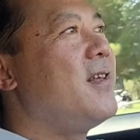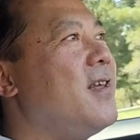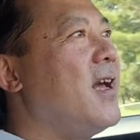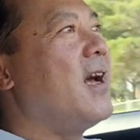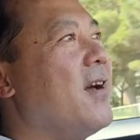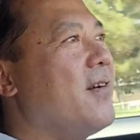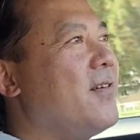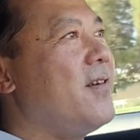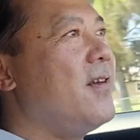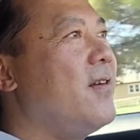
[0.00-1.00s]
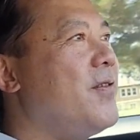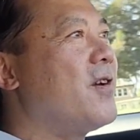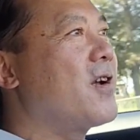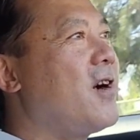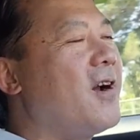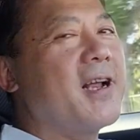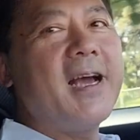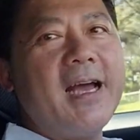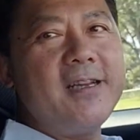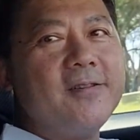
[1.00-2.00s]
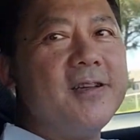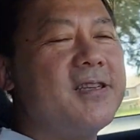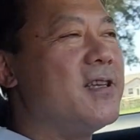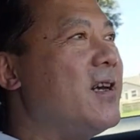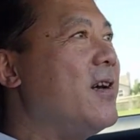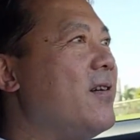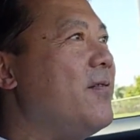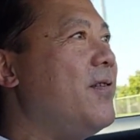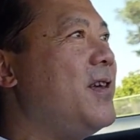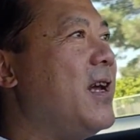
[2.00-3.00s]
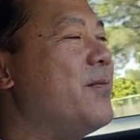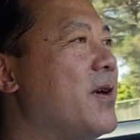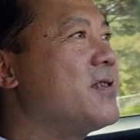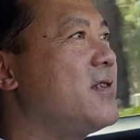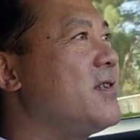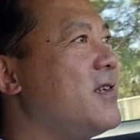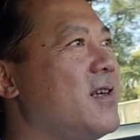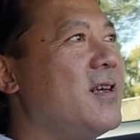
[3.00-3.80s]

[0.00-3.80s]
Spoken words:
Yeah, if you're a car guy and you're into V8 muscle,